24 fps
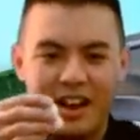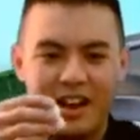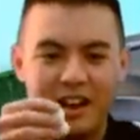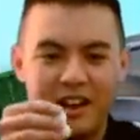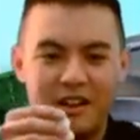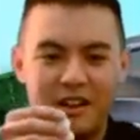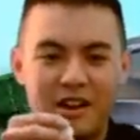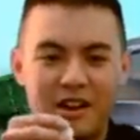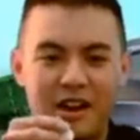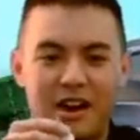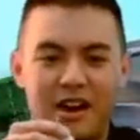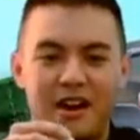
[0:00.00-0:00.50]

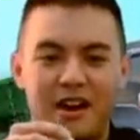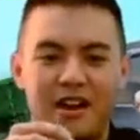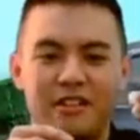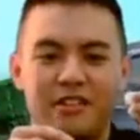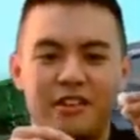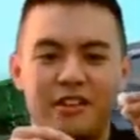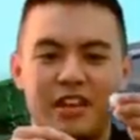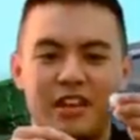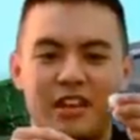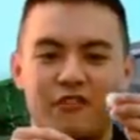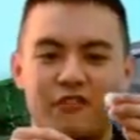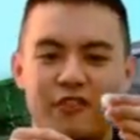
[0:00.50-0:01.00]
Here are
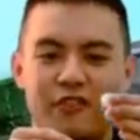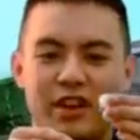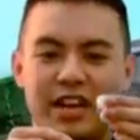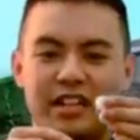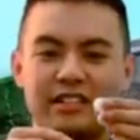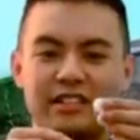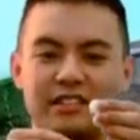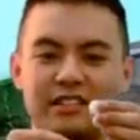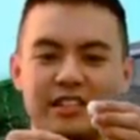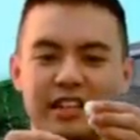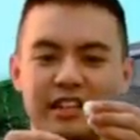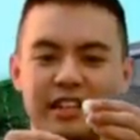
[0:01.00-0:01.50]
the
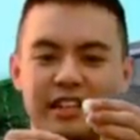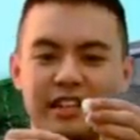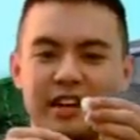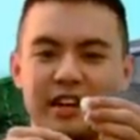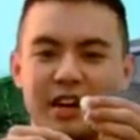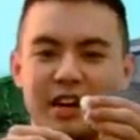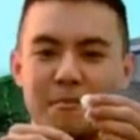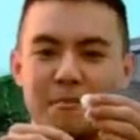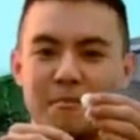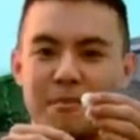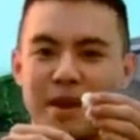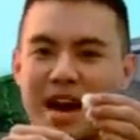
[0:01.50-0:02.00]
events and they
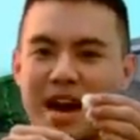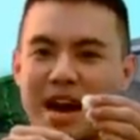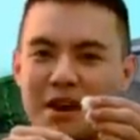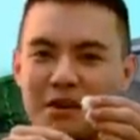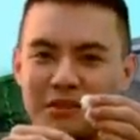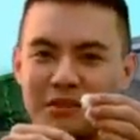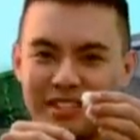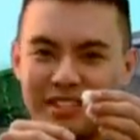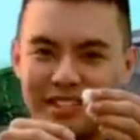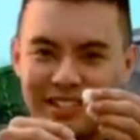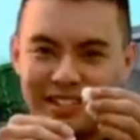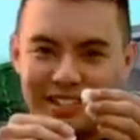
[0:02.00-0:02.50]
are
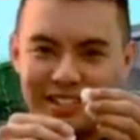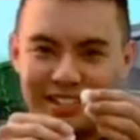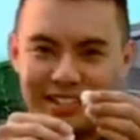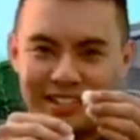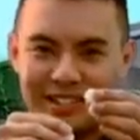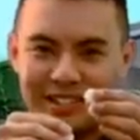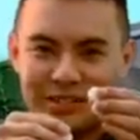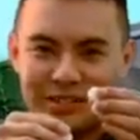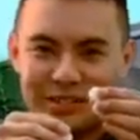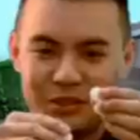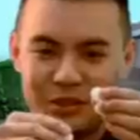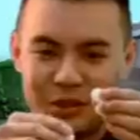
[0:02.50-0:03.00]
about
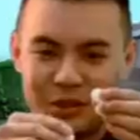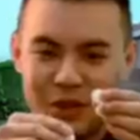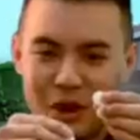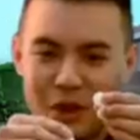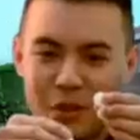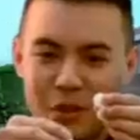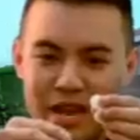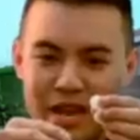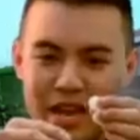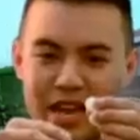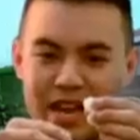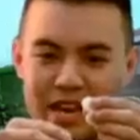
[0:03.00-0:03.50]
to
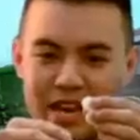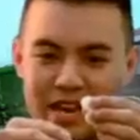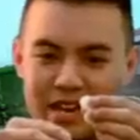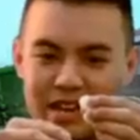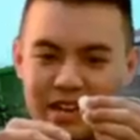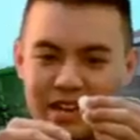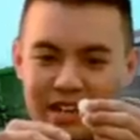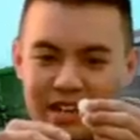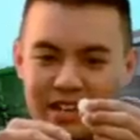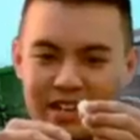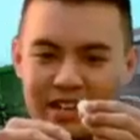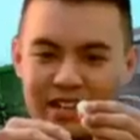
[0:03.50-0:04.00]
go
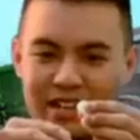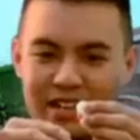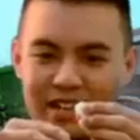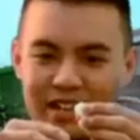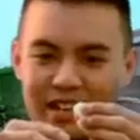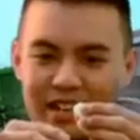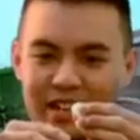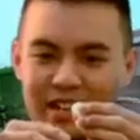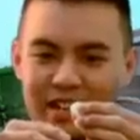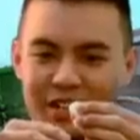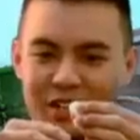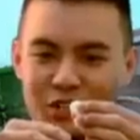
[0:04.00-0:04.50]
in
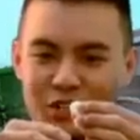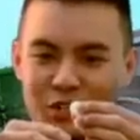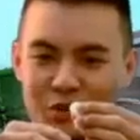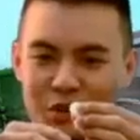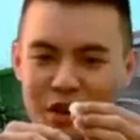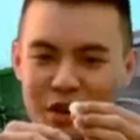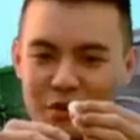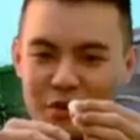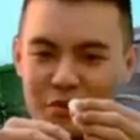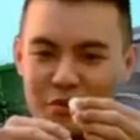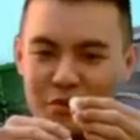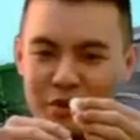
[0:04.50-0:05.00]
to
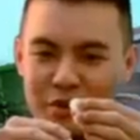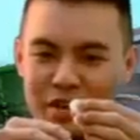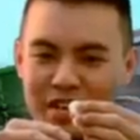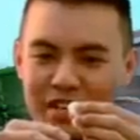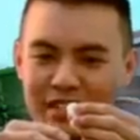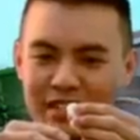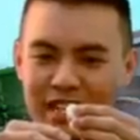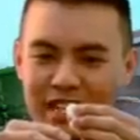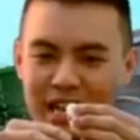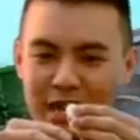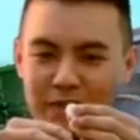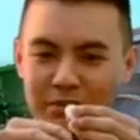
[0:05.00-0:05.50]
our
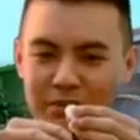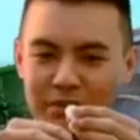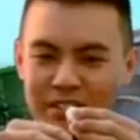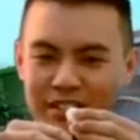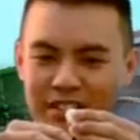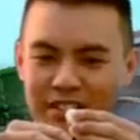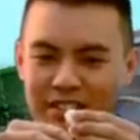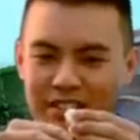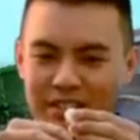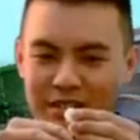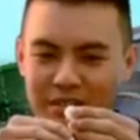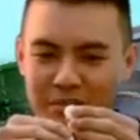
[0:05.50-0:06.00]
real-time
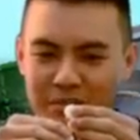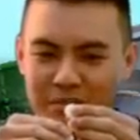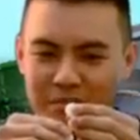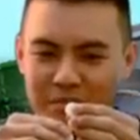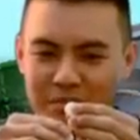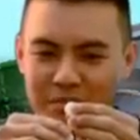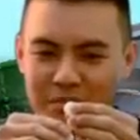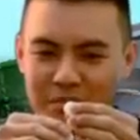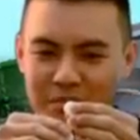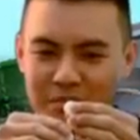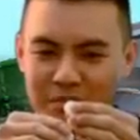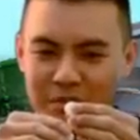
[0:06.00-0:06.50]
system.
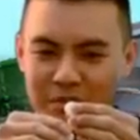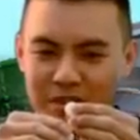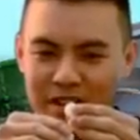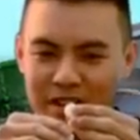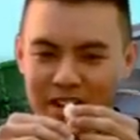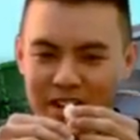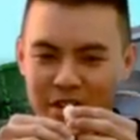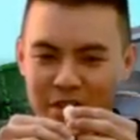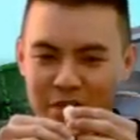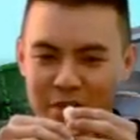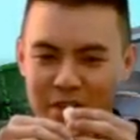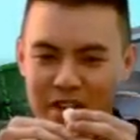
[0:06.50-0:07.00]

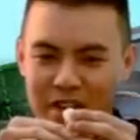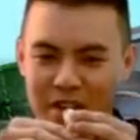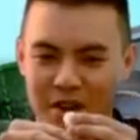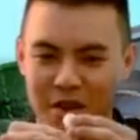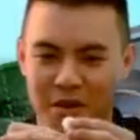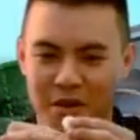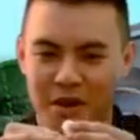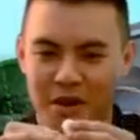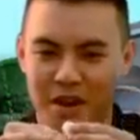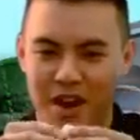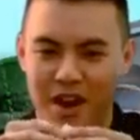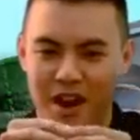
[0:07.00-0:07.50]
Here we
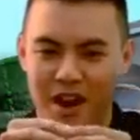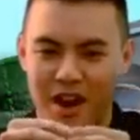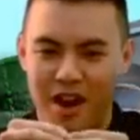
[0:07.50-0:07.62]
go.